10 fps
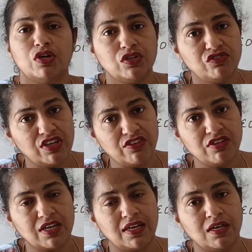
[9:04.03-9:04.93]
want to change
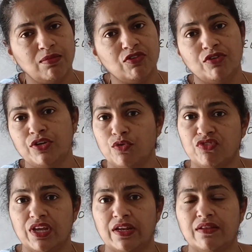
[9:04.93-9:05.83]
the timetables on
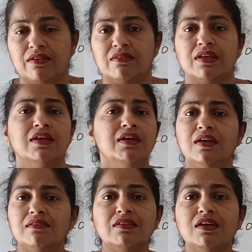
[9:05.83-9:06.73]
Tuesday and Thursday?
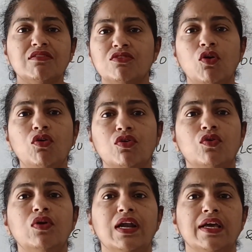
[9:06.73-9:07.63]
See, there is no
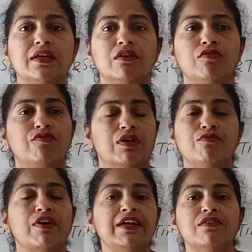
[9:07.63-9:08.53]
rule like
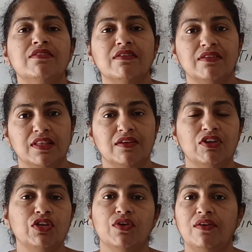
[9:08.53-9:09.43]
from 5 to 6 in the
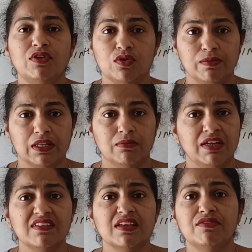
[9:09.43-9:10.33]
evening you have to do
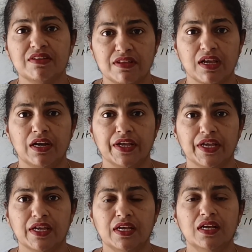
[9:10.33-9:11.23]
mathematics every single
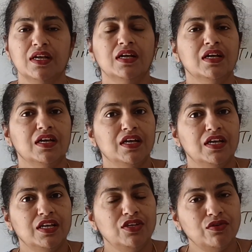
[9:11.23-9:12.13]
day.
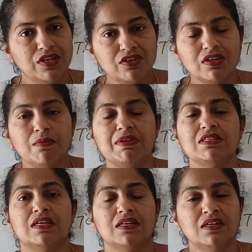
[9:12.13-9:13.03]
You need to keep a
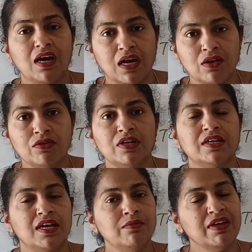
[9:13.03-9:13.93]
certain
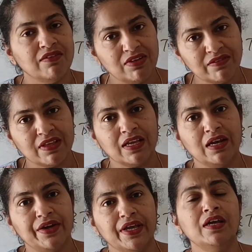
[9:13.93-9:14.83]
allotted time every
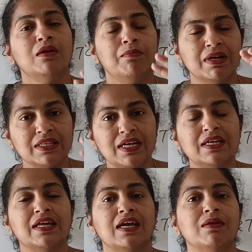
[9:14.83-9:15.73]
single day, but
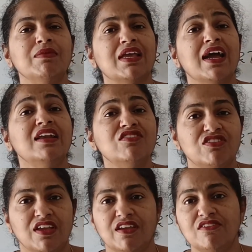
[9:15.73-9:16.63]
that time can
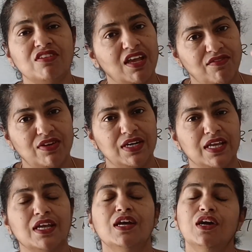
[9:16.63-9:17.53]
change every
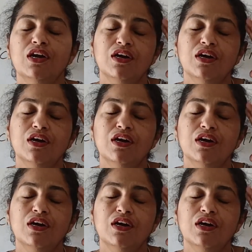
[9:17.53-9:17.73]
day.